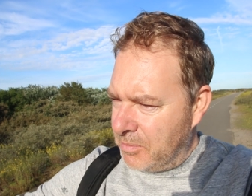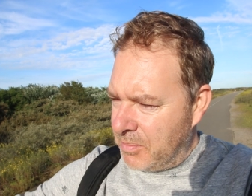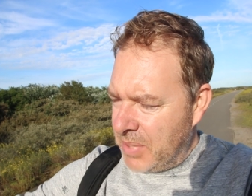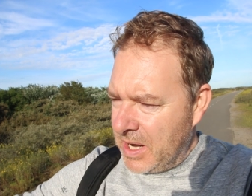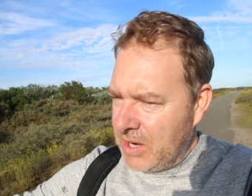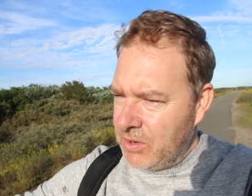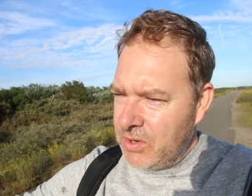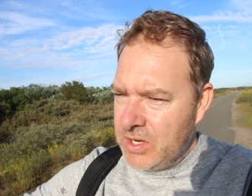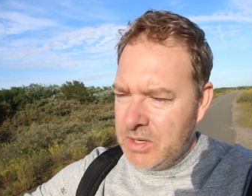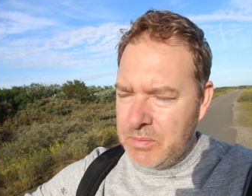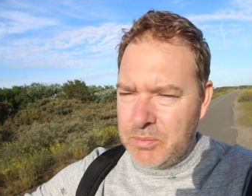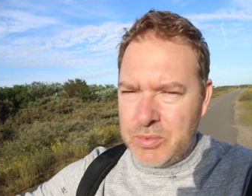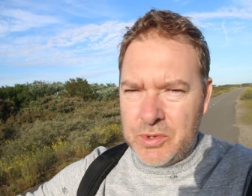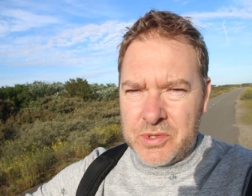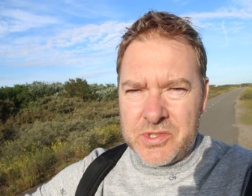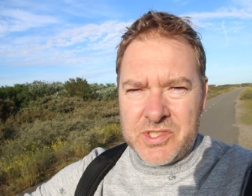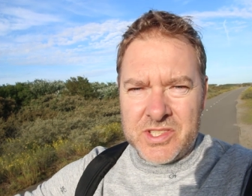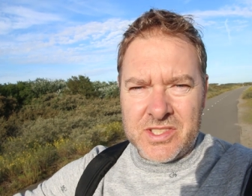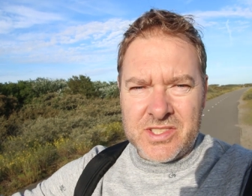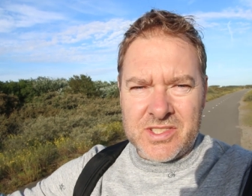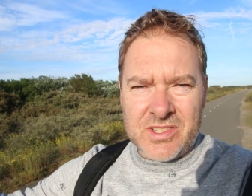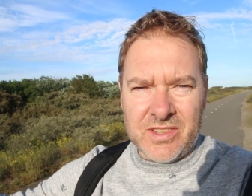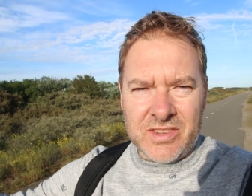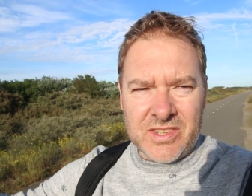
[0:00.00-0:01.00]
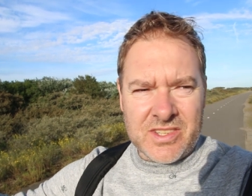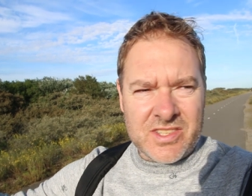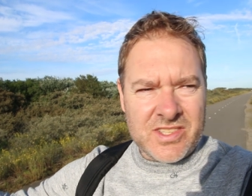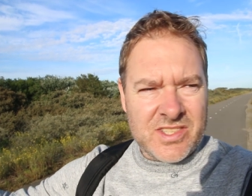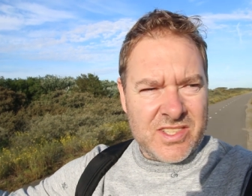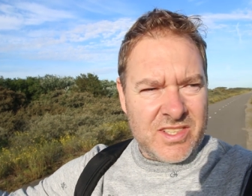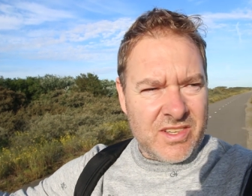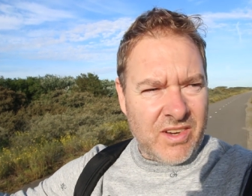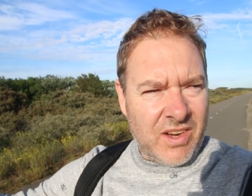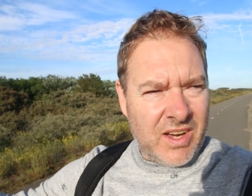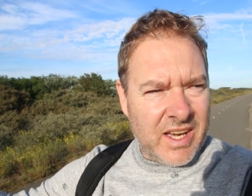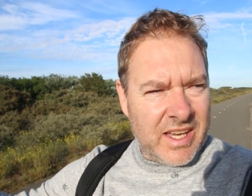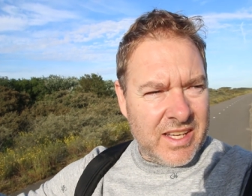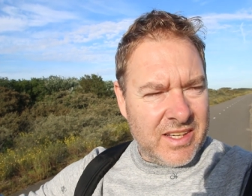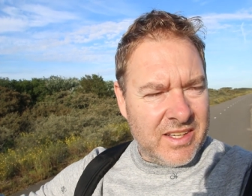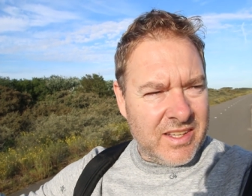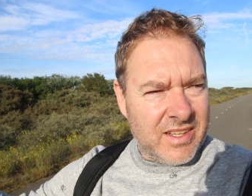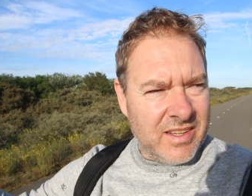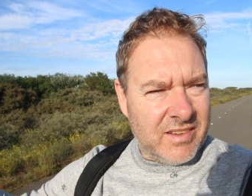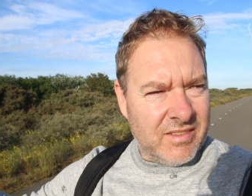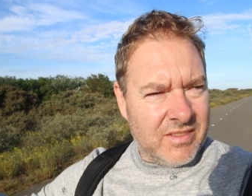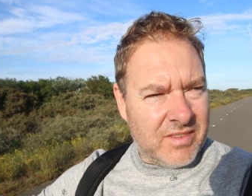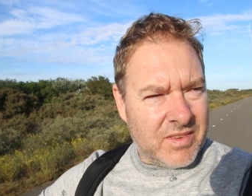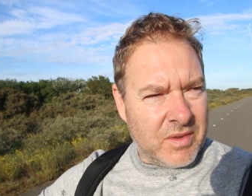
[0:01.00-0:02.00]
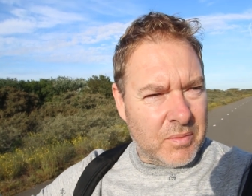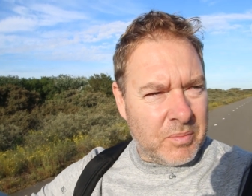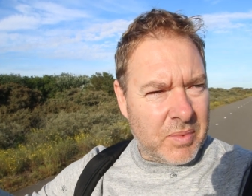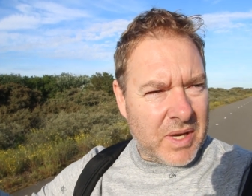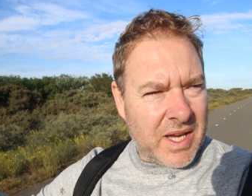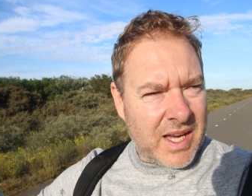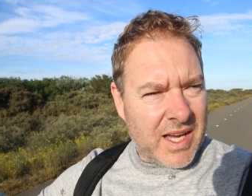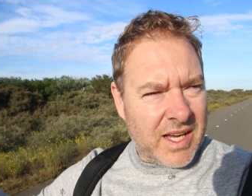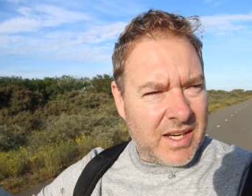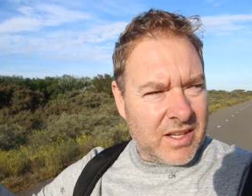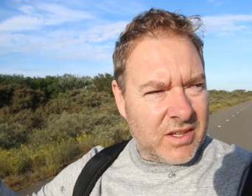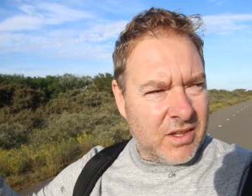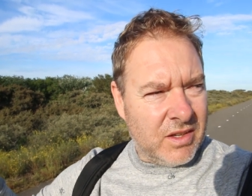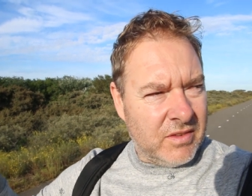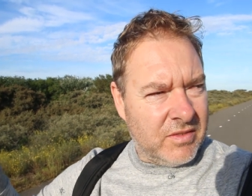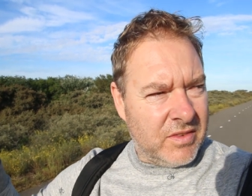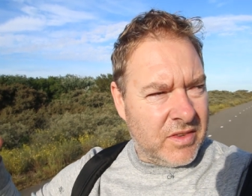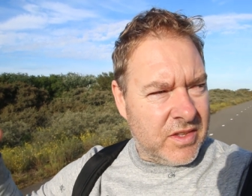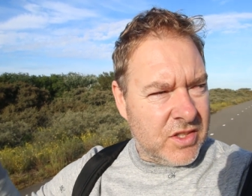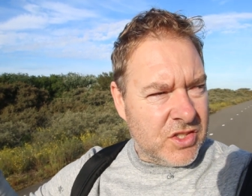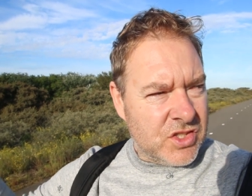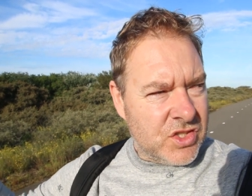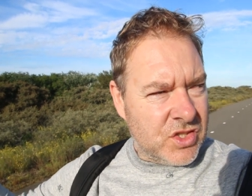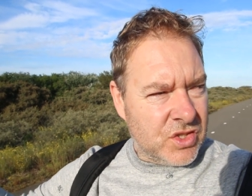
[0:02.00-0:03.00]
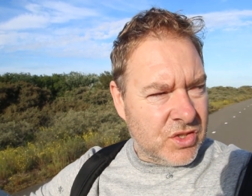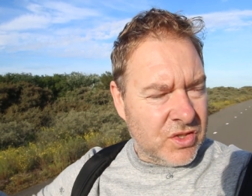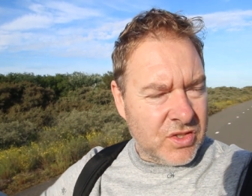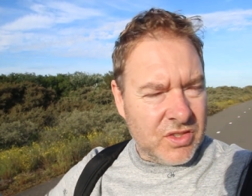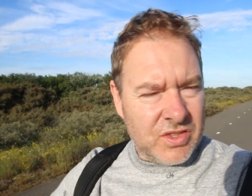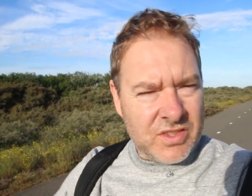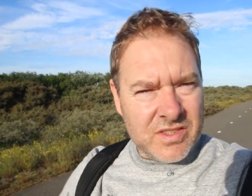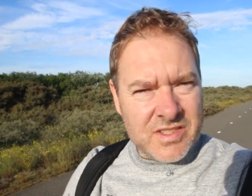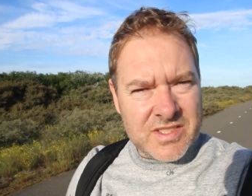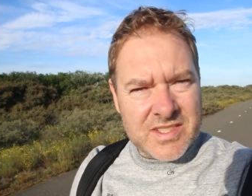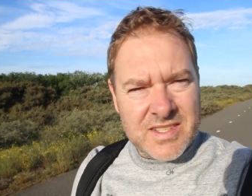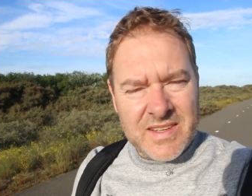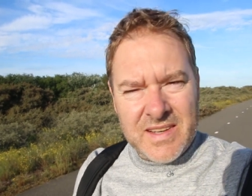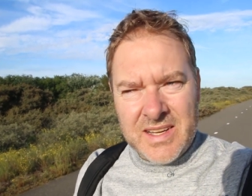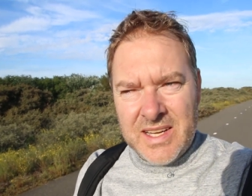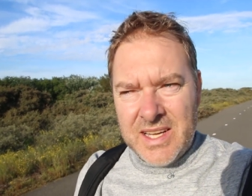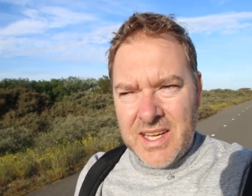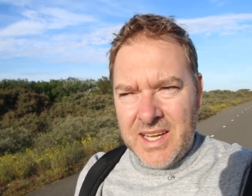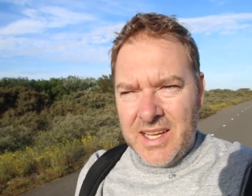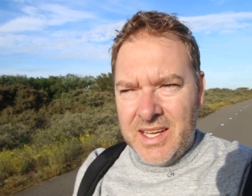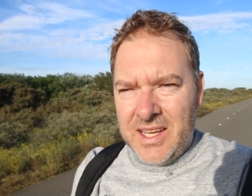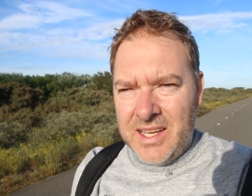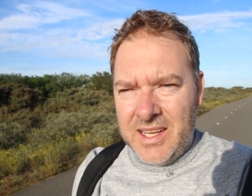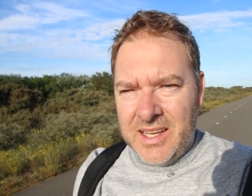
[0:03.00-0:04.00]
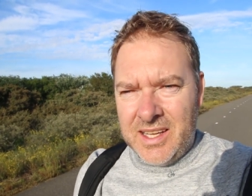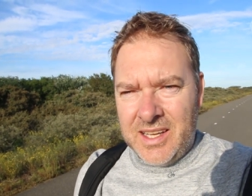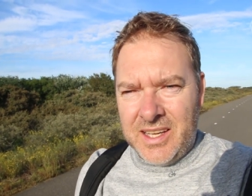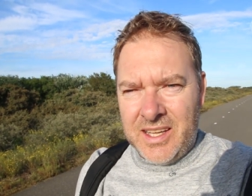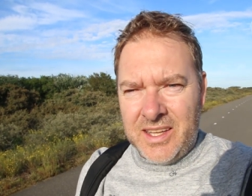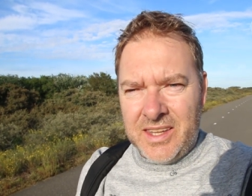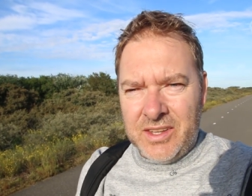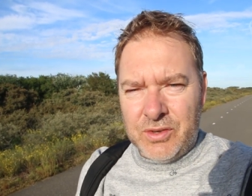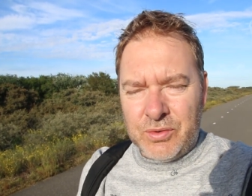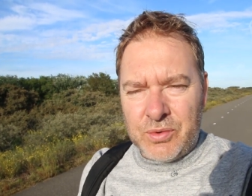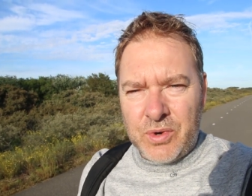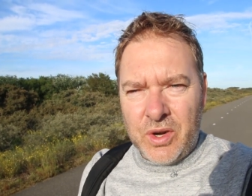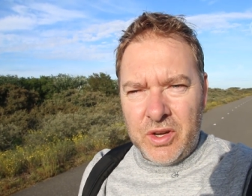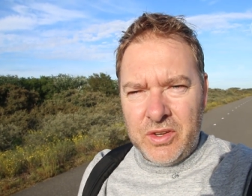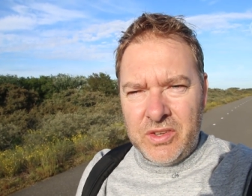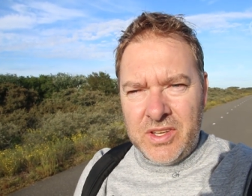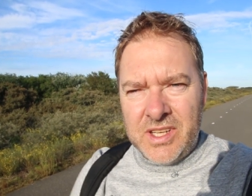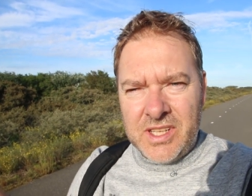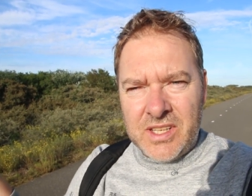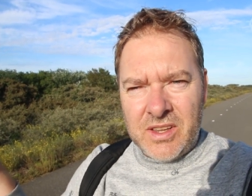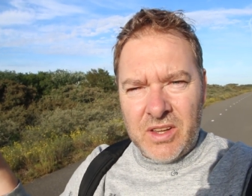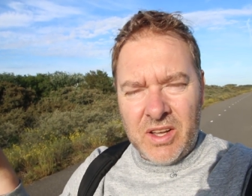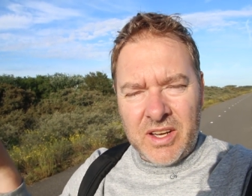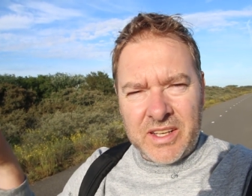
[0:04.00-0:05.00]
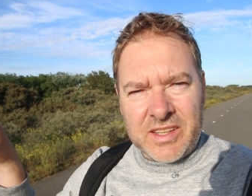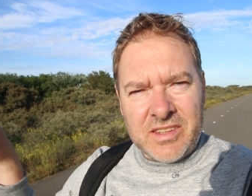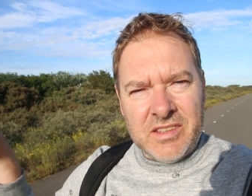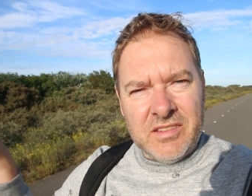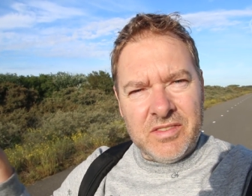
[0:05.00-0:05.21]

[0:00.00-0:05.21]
berry bushes on the side of the park, of the dunes. Uh, the roe deer like